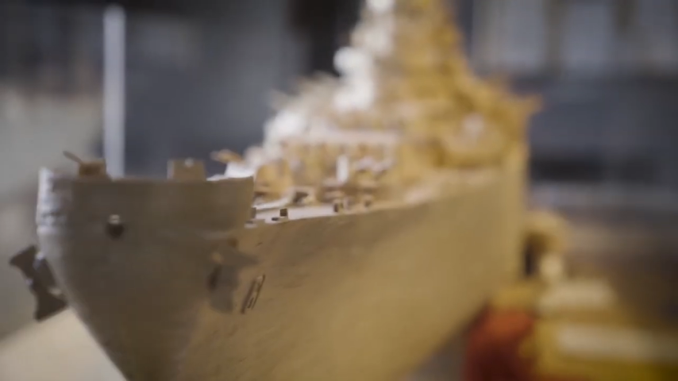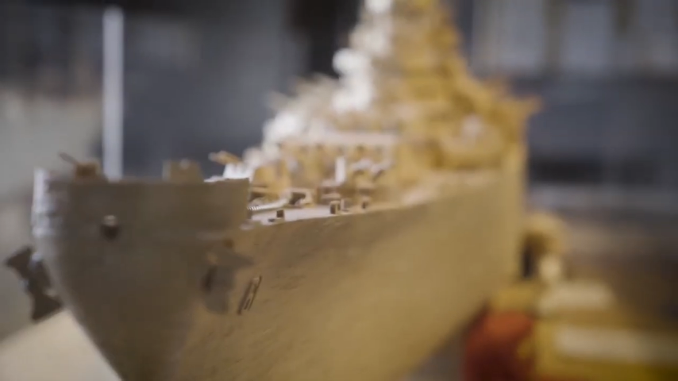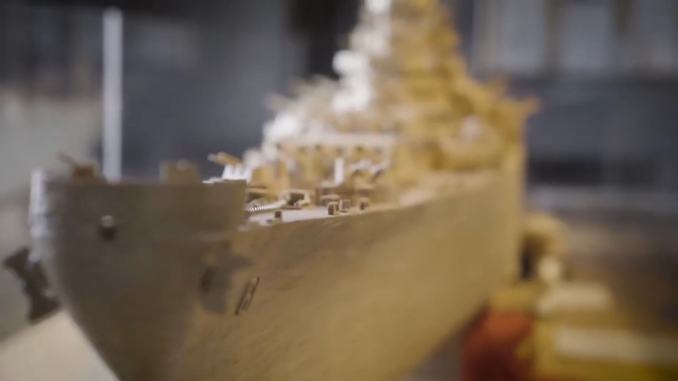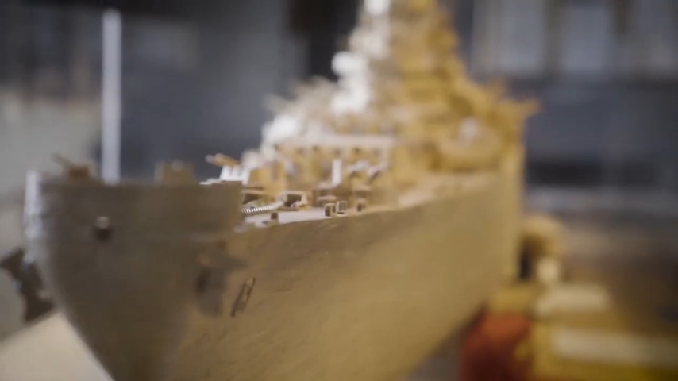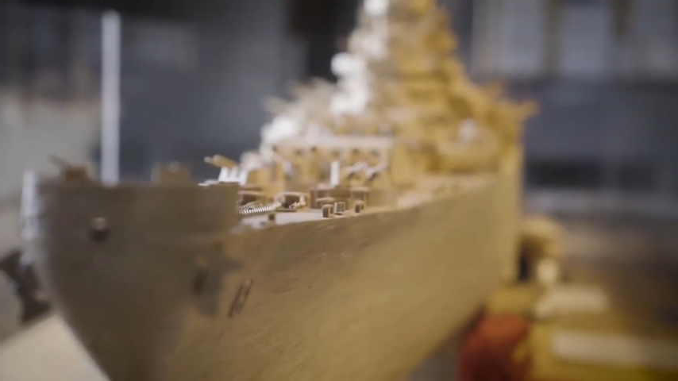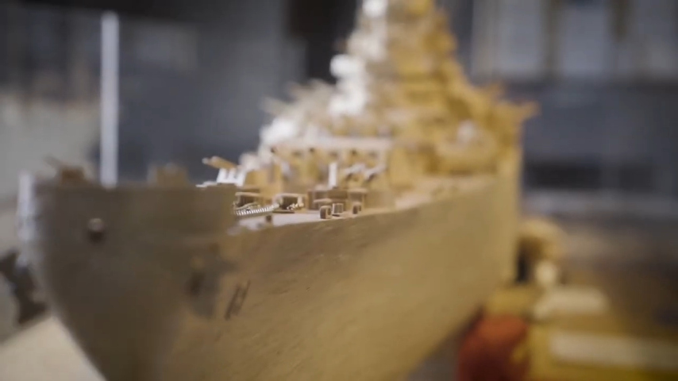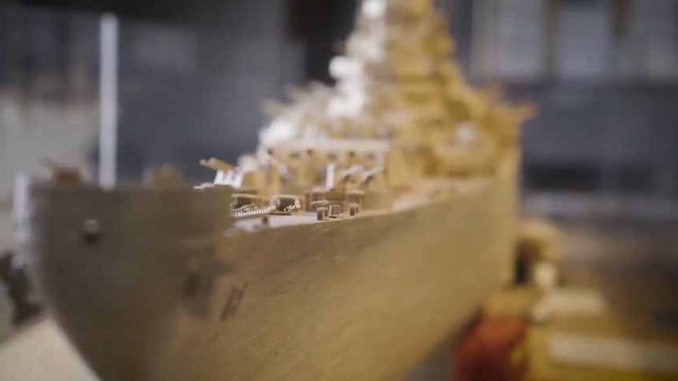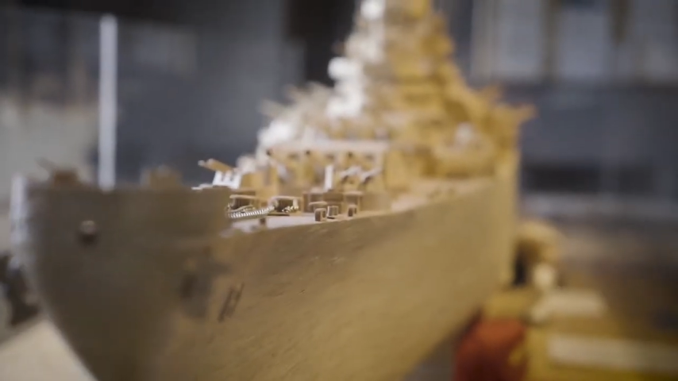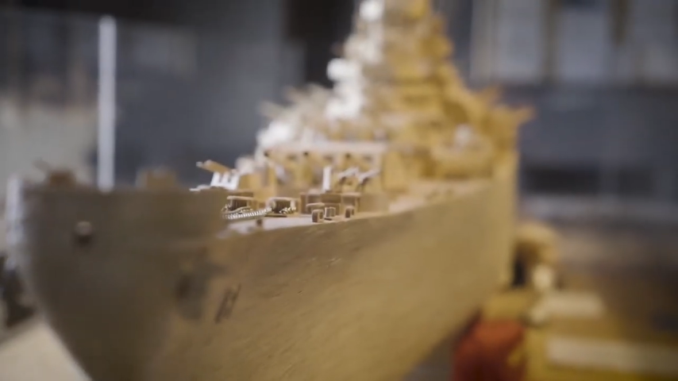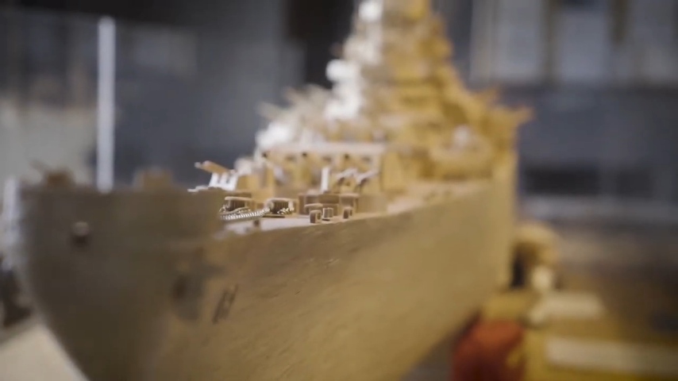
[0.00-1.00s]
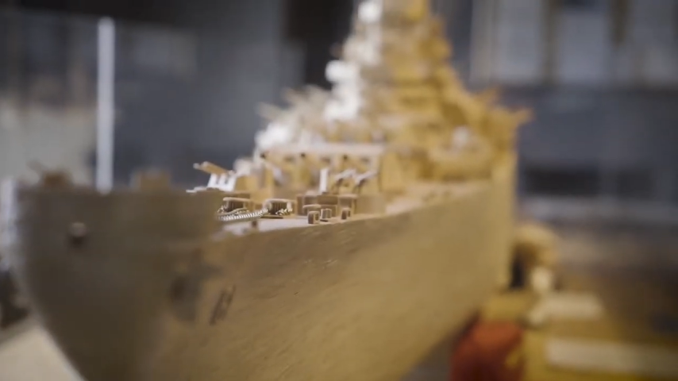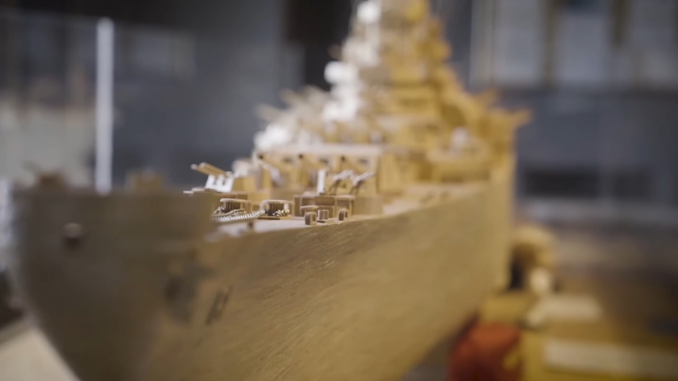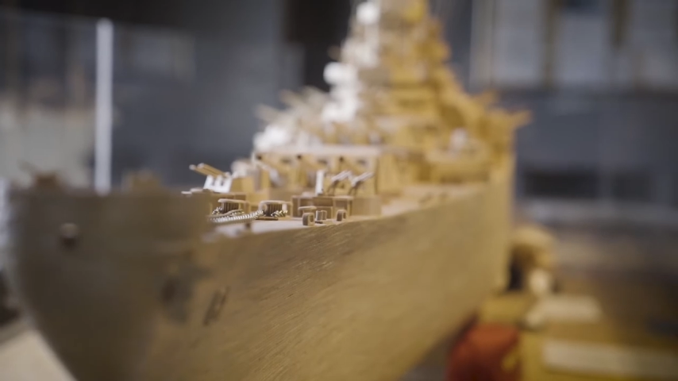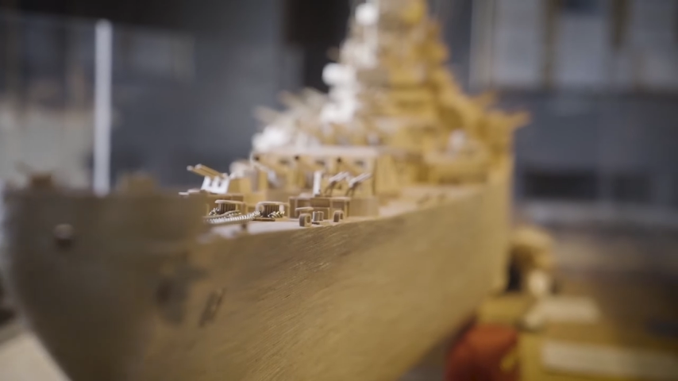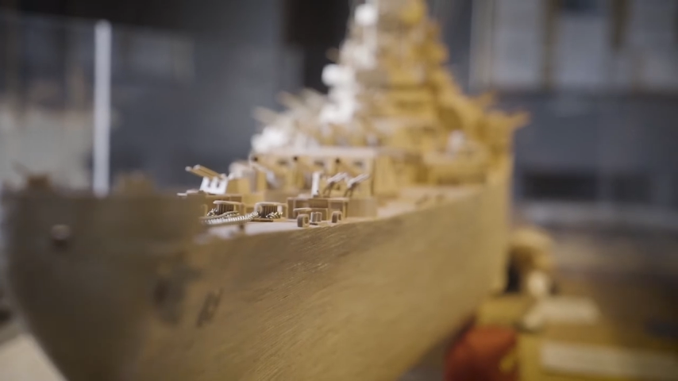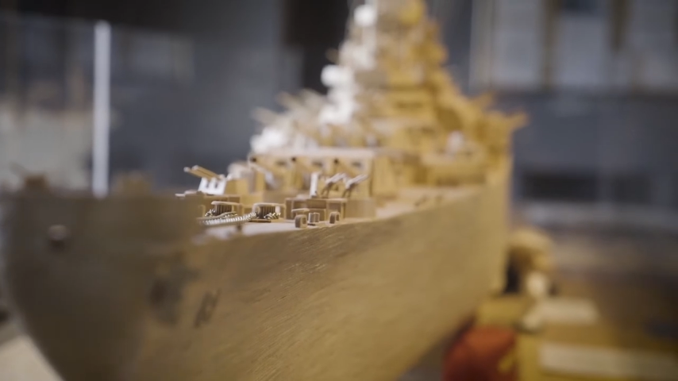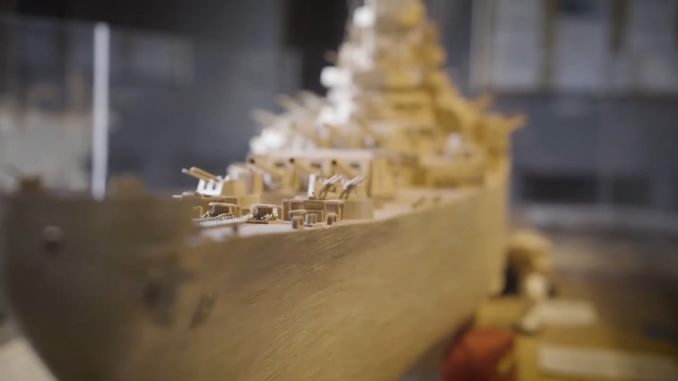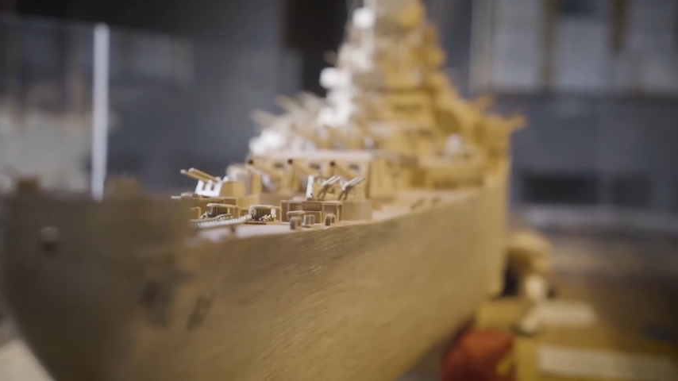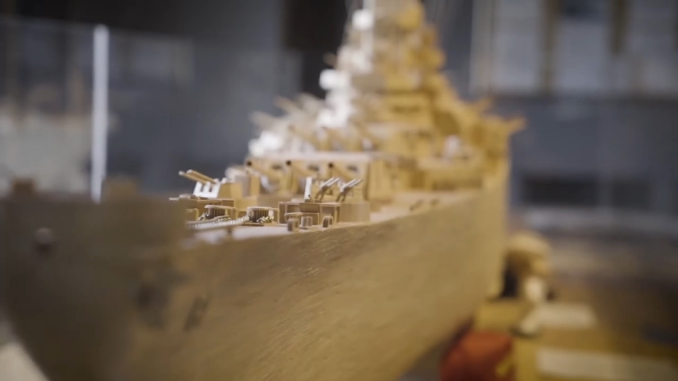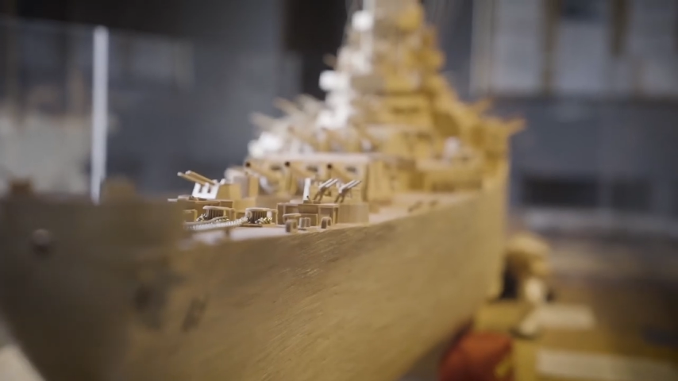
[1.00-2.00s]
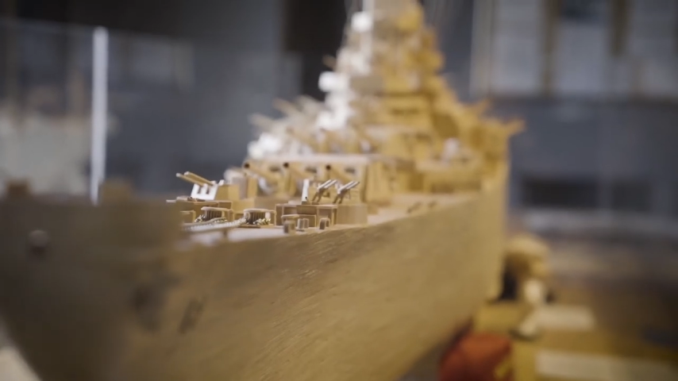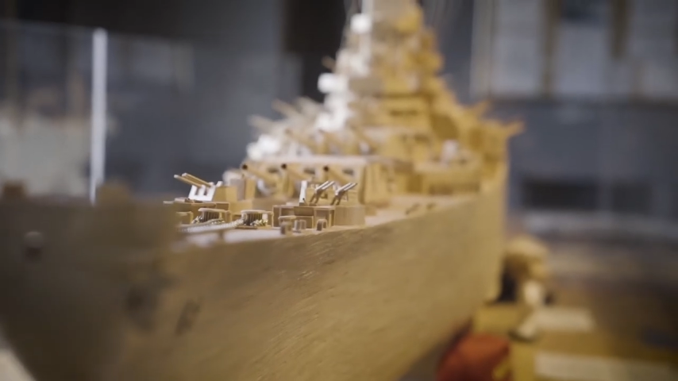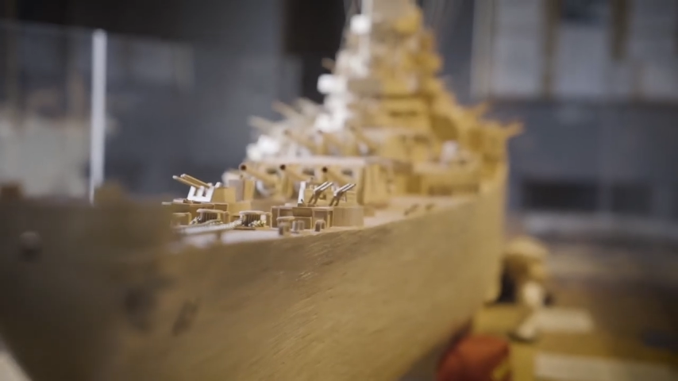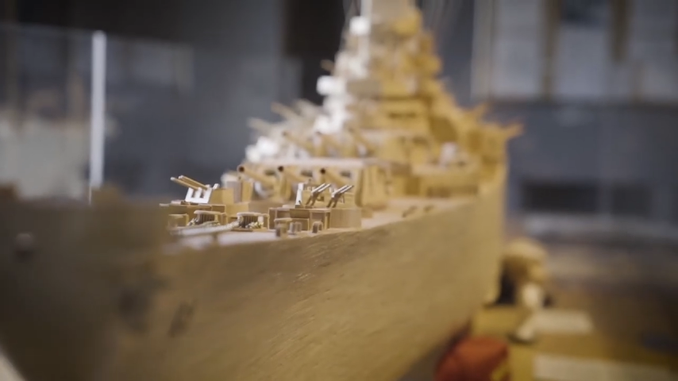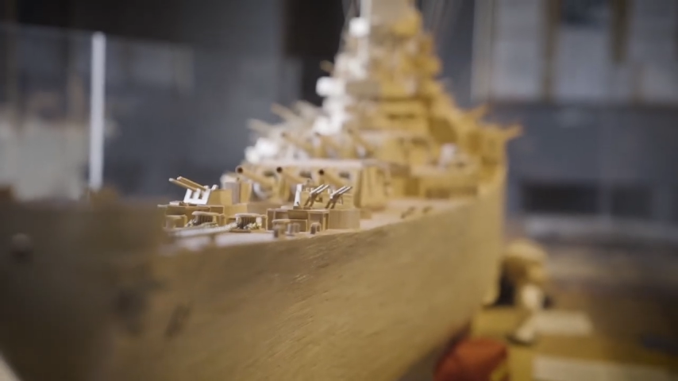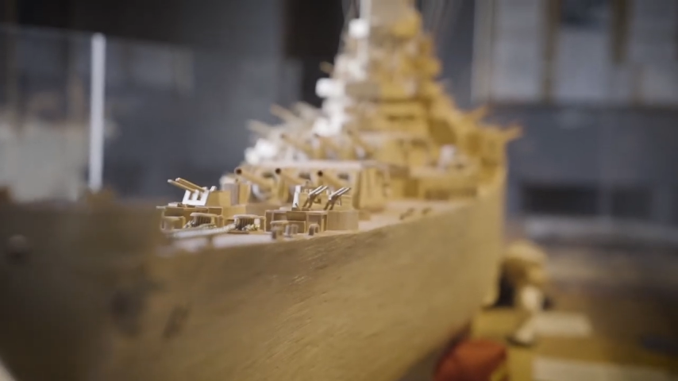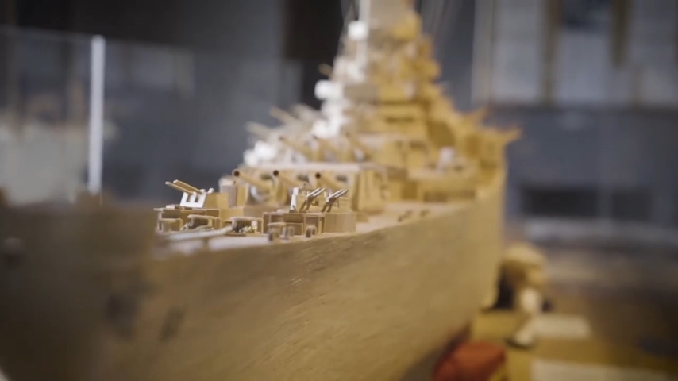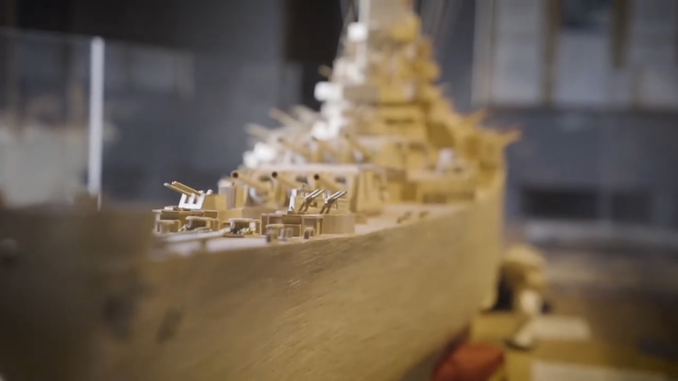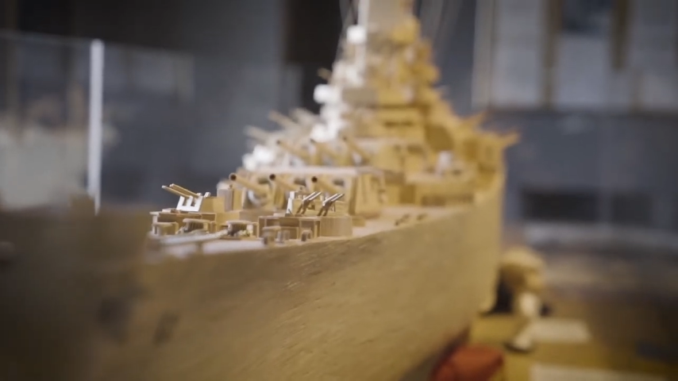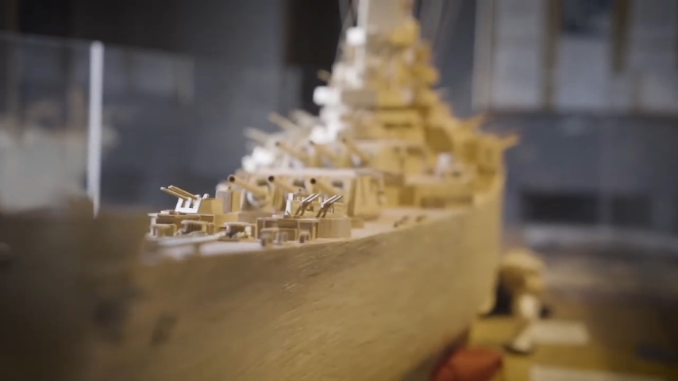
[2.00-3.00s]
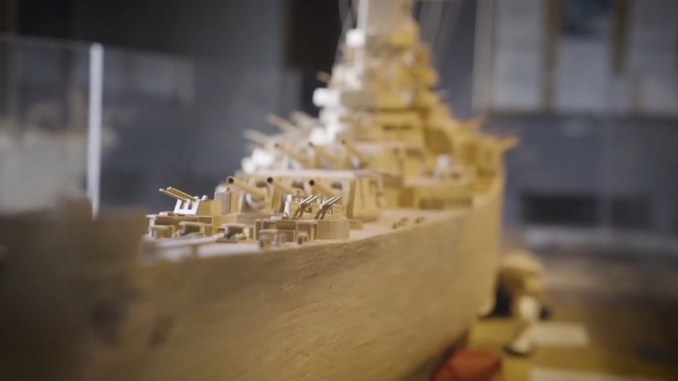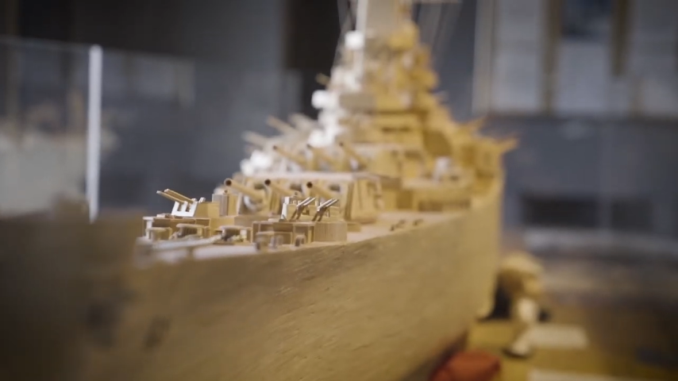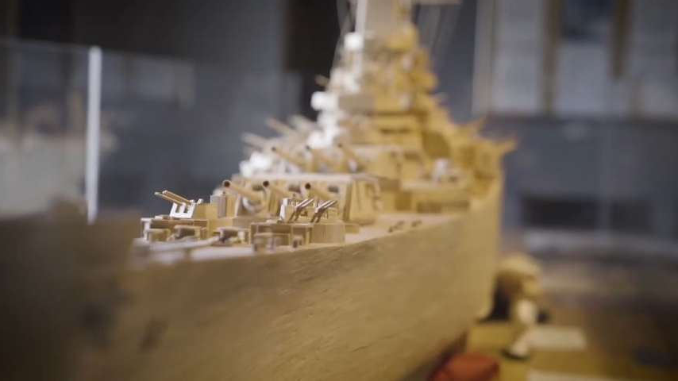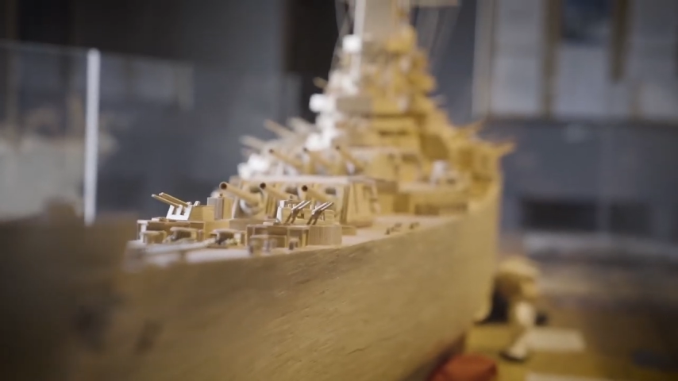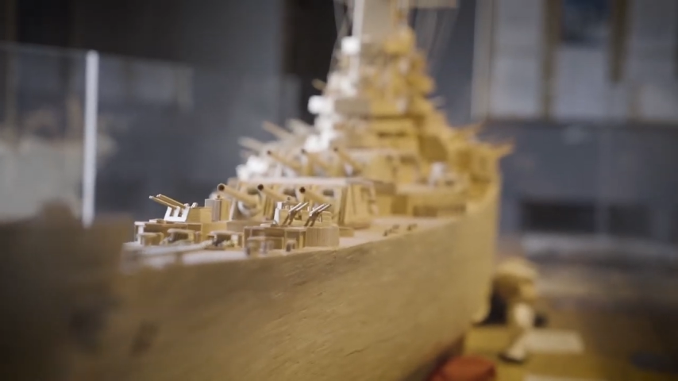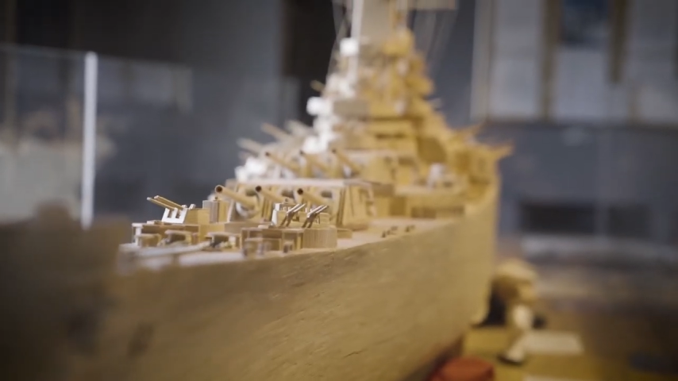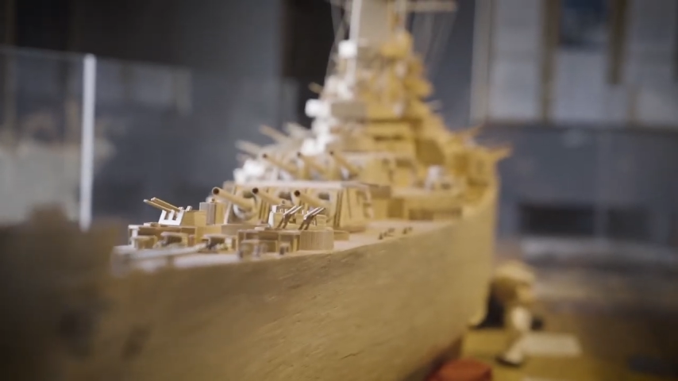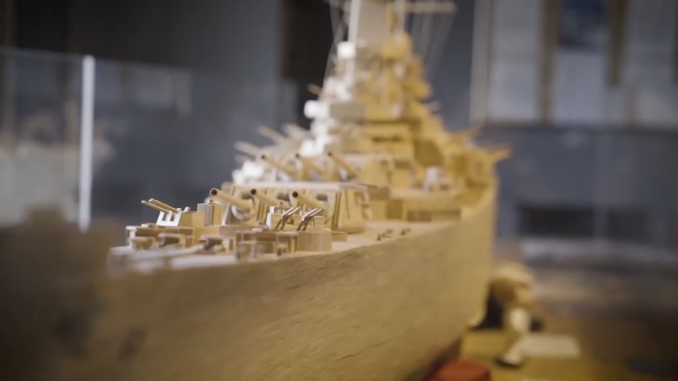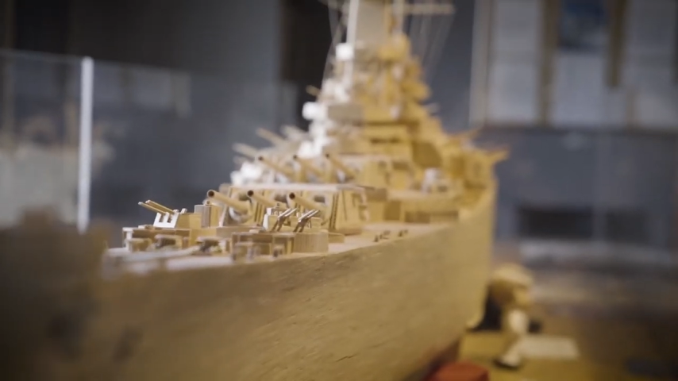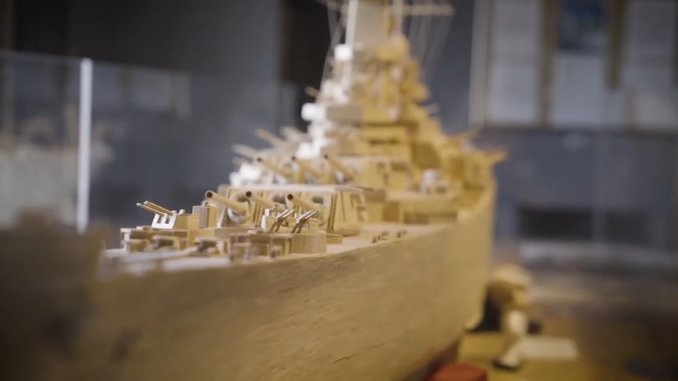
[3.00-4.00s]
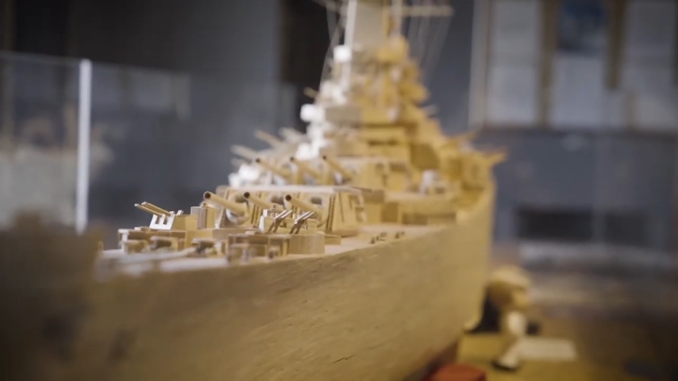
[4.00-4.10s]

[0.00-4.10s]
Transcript: Nobody's mouth can be seen.